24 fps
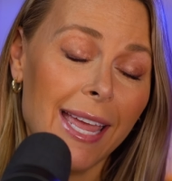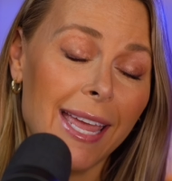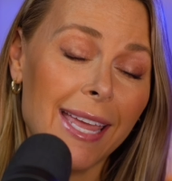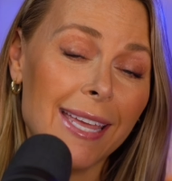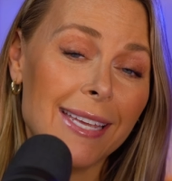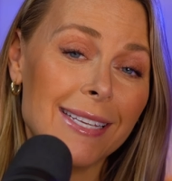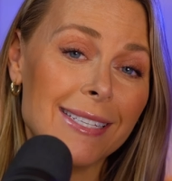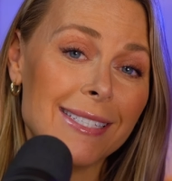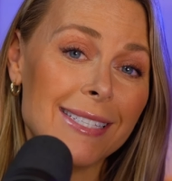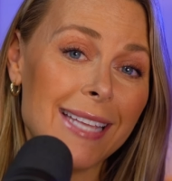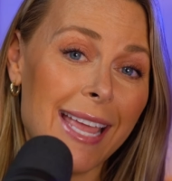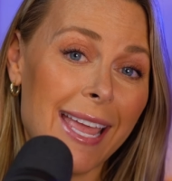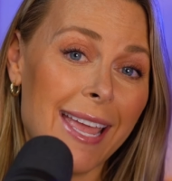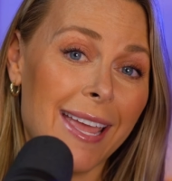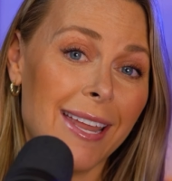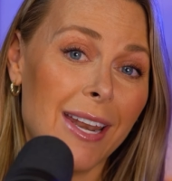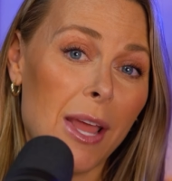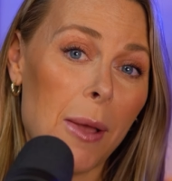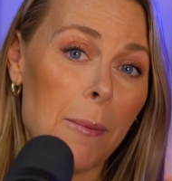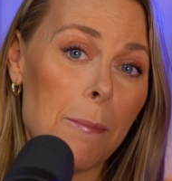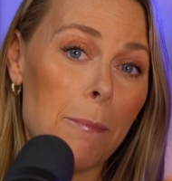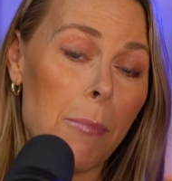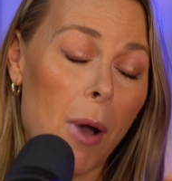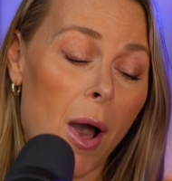is an
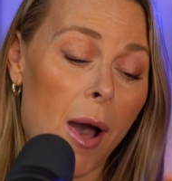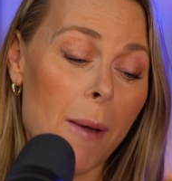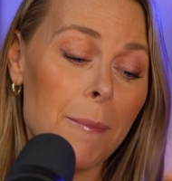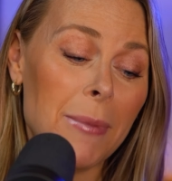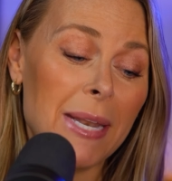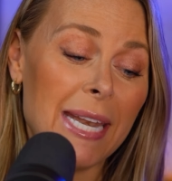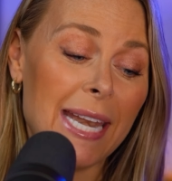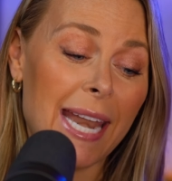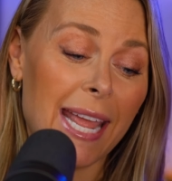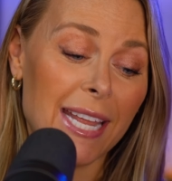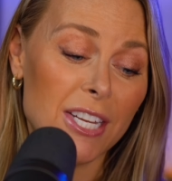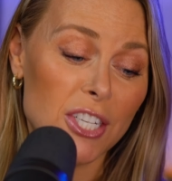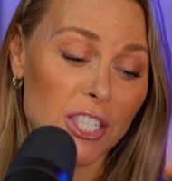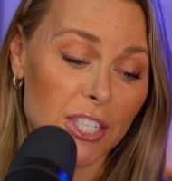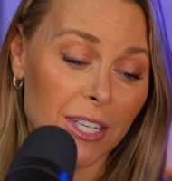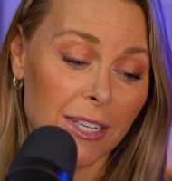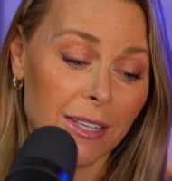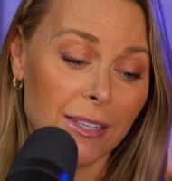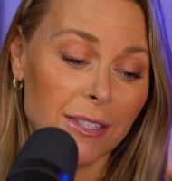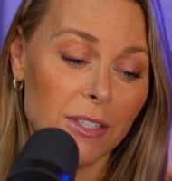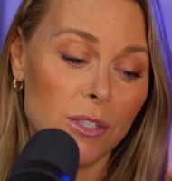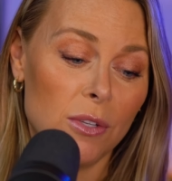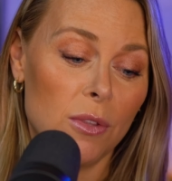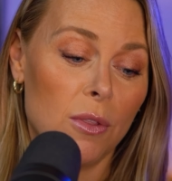
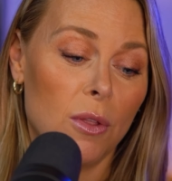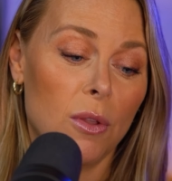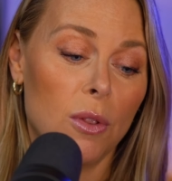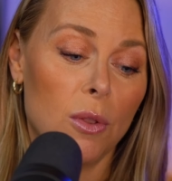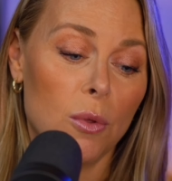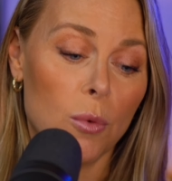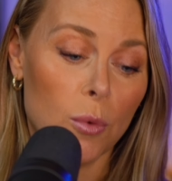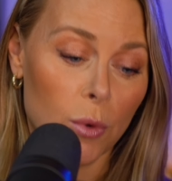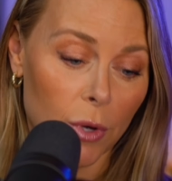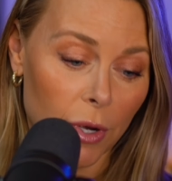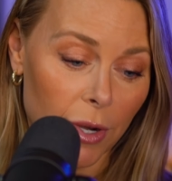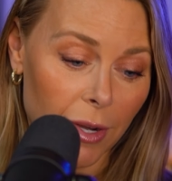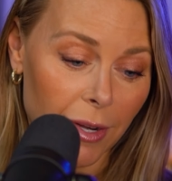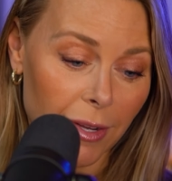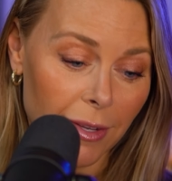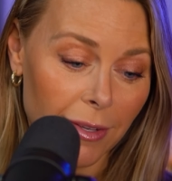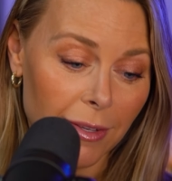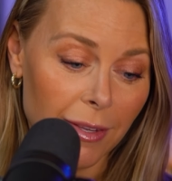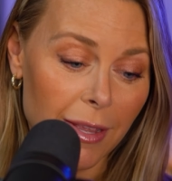abomination to the Lord.